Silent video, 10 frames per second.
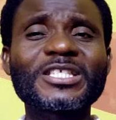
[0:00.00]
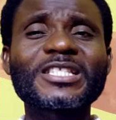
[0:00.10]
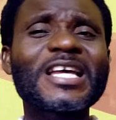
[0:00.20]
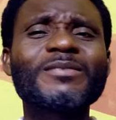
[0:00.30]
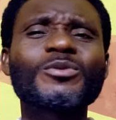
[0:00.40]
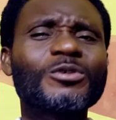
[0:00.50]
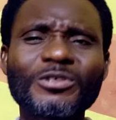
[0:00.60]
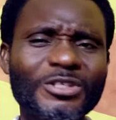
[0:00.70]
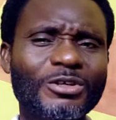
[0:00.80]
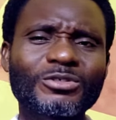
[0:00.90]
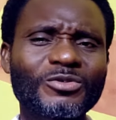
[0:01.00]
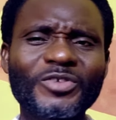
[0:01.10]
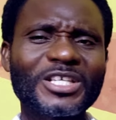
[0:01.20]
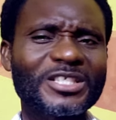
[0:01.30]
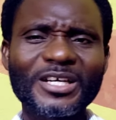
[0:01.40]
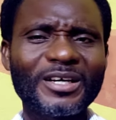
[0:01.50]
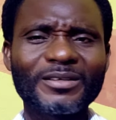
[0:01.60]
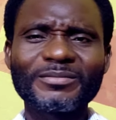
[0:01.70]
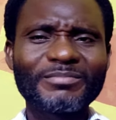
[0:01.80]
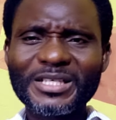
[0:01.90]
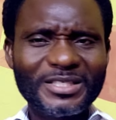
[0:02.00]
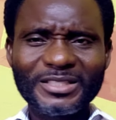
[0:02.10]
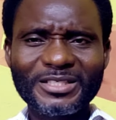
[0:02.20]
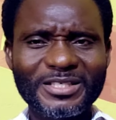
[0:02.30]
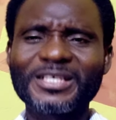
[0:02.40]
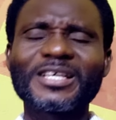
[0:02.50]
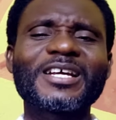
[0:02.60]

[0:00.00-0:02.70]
thank you you see controversial messages